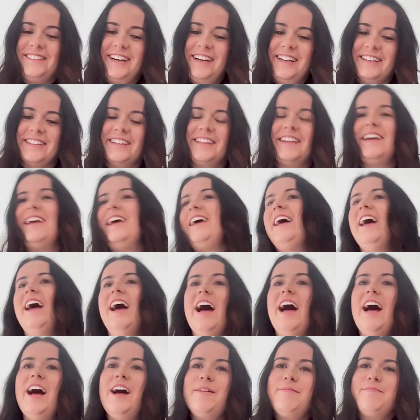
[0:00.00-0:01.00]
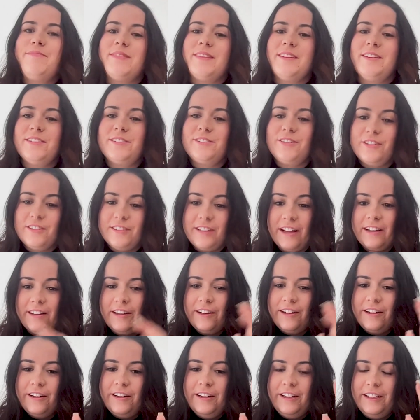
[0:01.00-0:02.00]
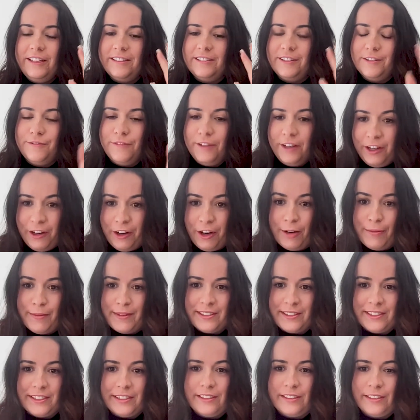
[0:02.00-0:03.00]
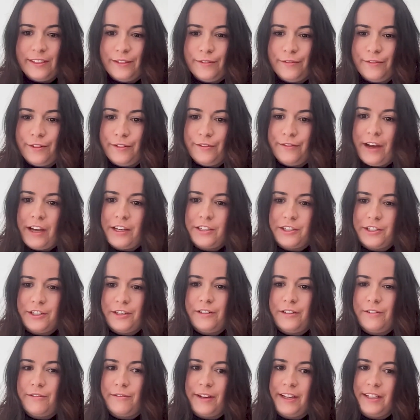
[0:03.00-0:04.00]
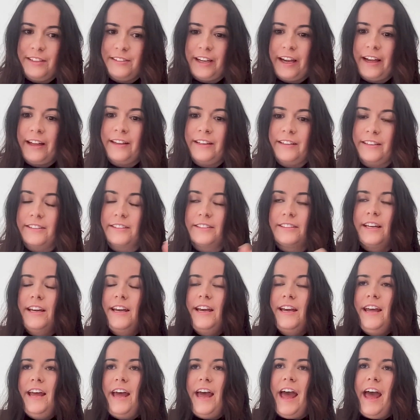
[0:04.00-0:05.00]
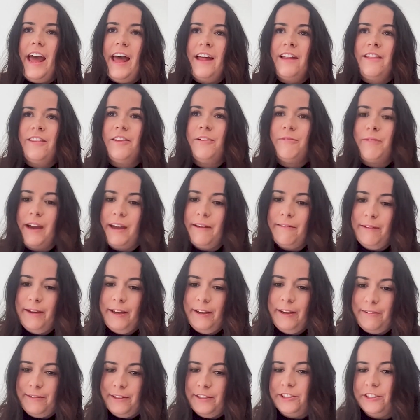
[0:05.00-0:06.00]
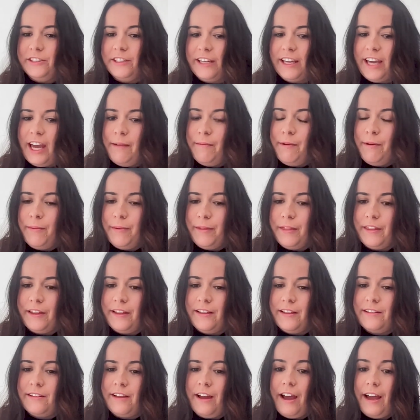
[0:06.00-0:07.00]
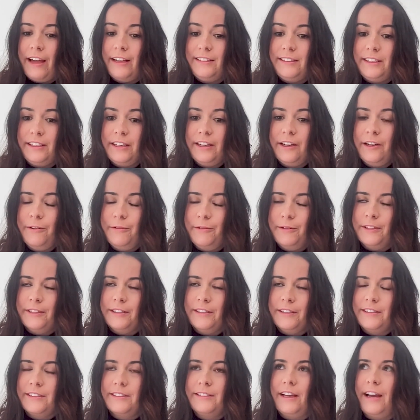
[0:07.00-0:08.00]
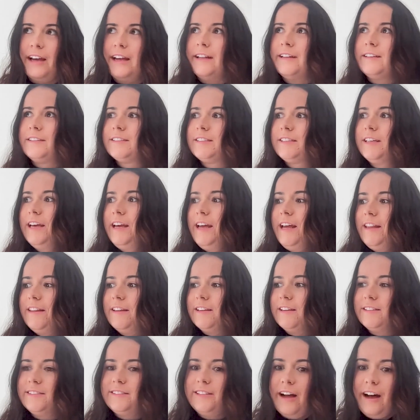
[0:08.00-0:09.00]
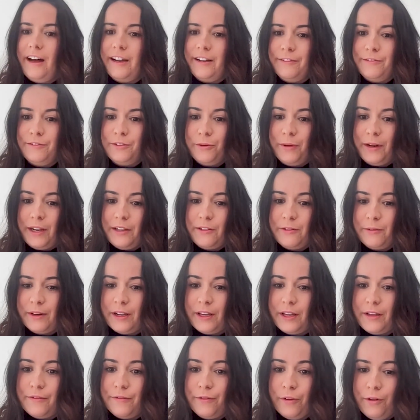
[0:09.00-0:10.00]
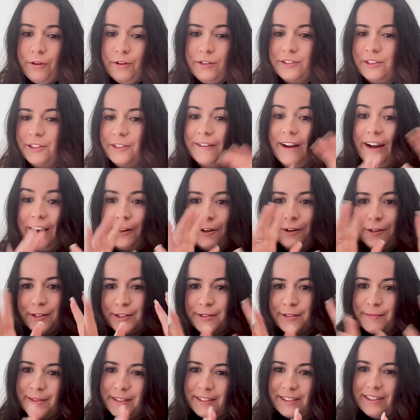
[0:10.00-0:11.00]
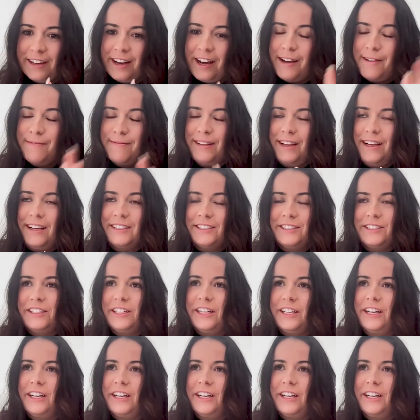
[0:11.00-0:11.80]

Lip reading: done. So Zello is a fitting room assistant for fashion retailers. And the way we originally came up with this idea was at the start of 2024, so around Christmas time last